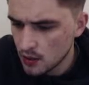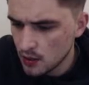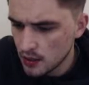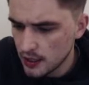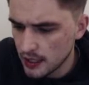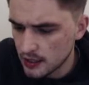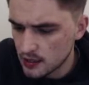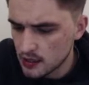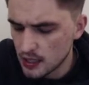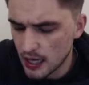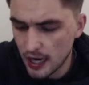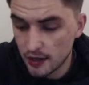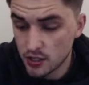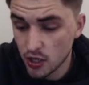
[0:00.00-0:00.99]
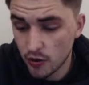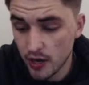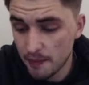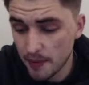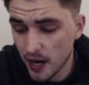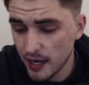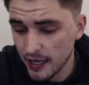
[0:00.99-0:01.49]
Yes, so
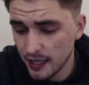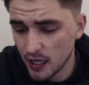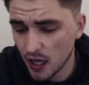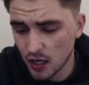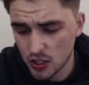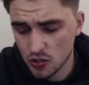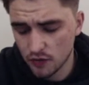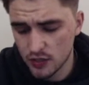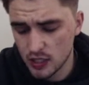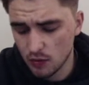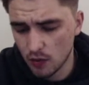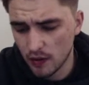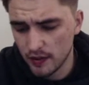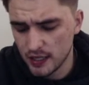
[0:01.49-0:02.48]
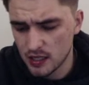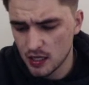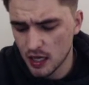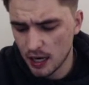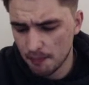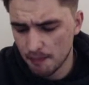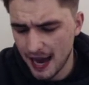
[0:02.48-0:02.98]
Hibernian last obviously won this
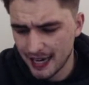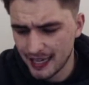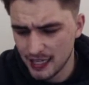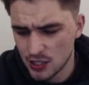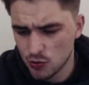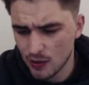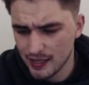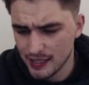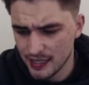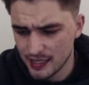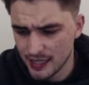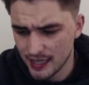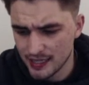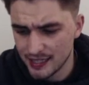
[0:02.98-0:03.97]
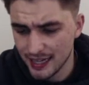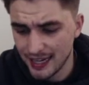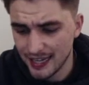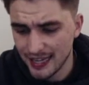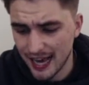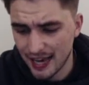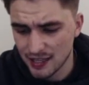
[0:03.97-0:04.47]
cup back in 2016,
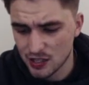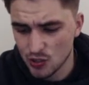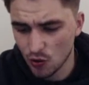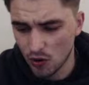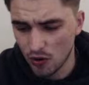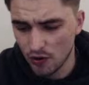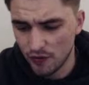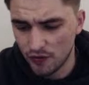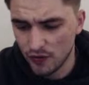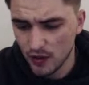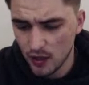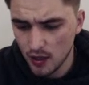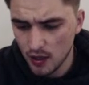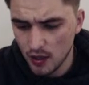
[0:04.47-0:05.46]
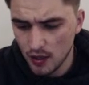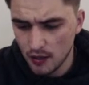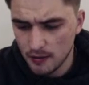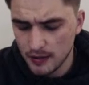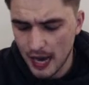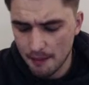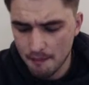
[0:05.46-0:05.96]
and
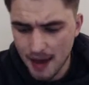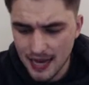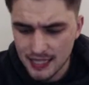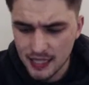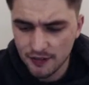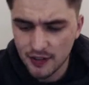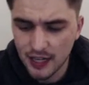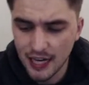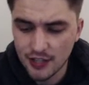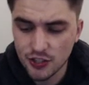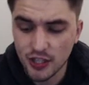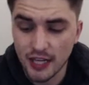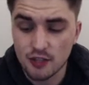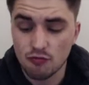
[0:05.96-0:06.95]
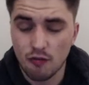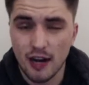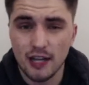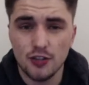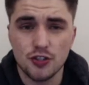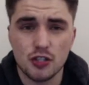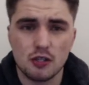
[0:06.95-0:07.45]
that massive clash against
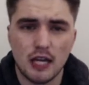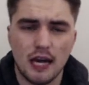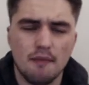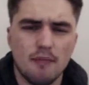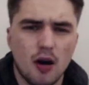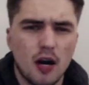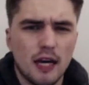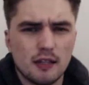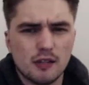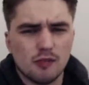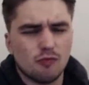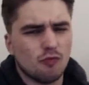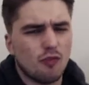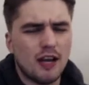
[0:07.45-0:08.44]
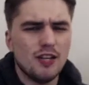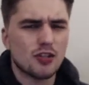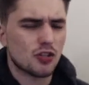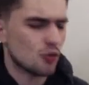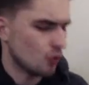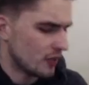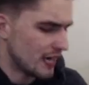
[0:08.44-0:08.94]
Rangers came behind. Rangers
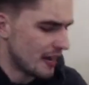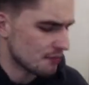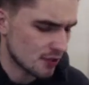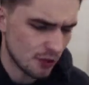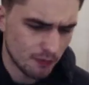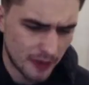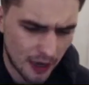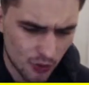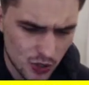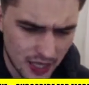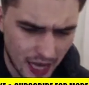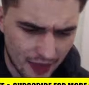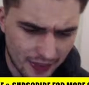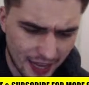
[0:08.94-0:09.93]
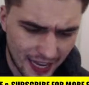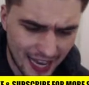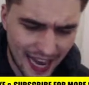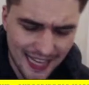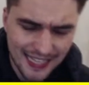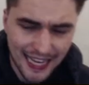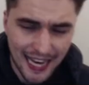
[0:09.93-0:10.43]
scored an absolute belter that day.
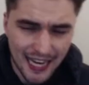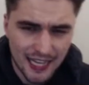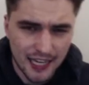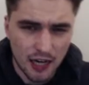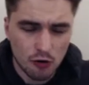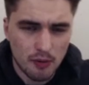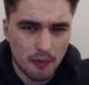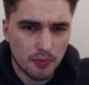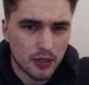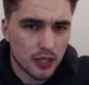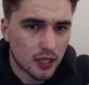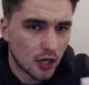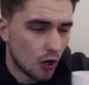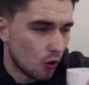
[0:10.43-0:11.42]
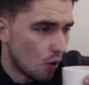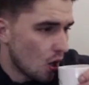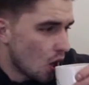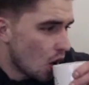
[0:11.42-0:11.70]
Andy Halliday, I remember the goal.